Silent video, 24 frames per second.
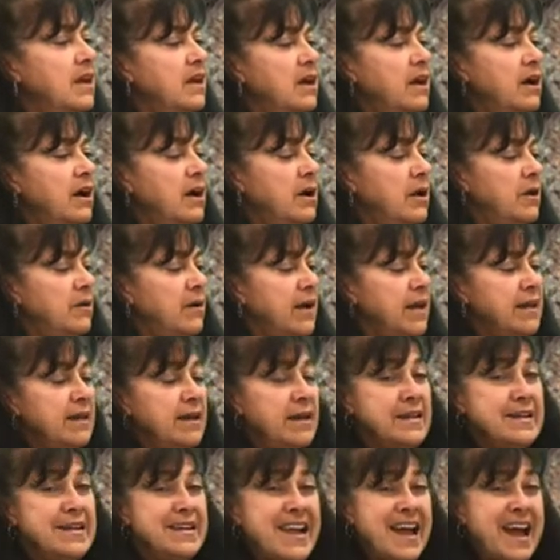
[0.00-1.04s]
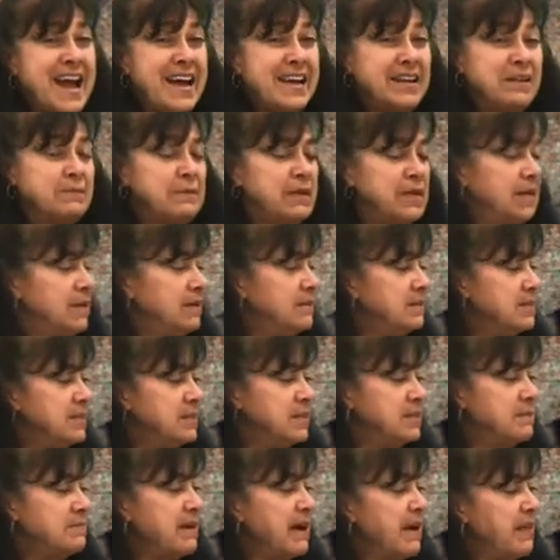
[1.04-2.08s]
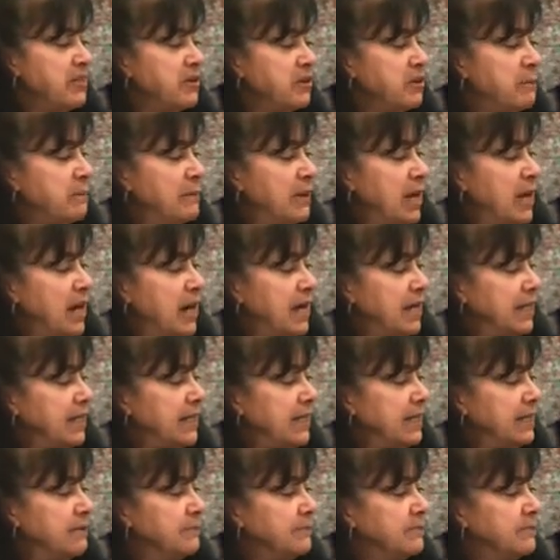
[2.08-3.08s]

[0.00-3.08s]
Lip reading: All right, anatomy. This is about their body.